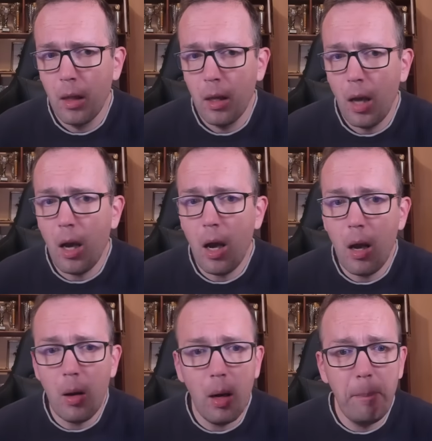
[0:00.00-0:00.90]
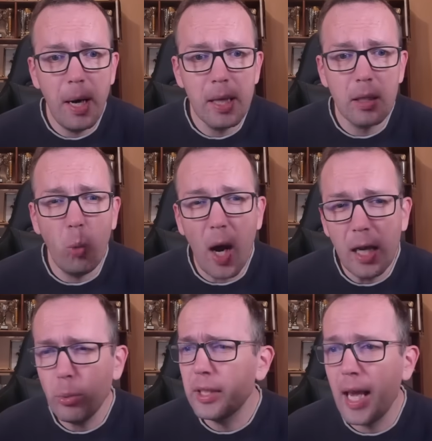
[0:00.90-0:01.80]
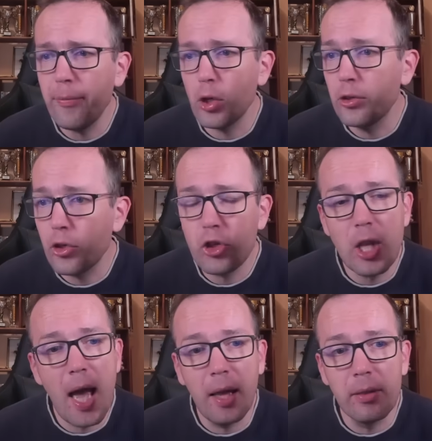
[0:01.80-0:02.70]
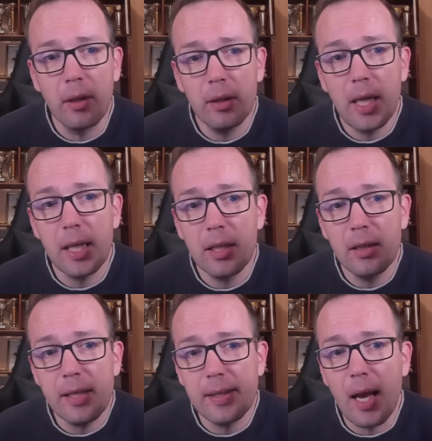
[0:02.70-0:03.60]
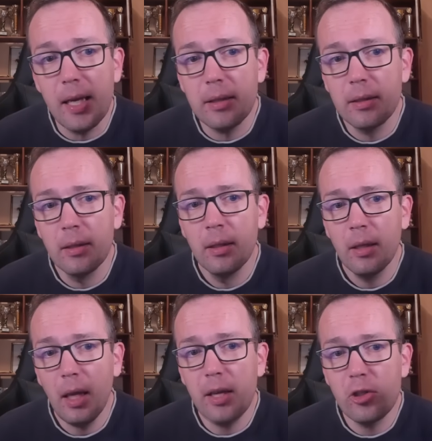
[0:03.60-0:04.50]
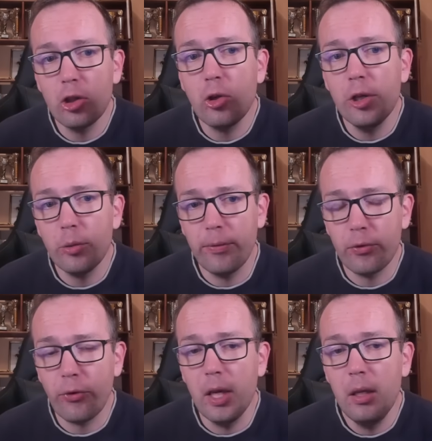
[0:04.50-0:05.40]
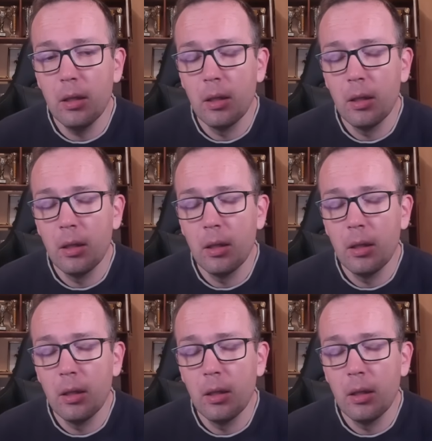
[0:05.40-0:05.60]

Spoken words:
but white would have to understand that this knight is not going to f3,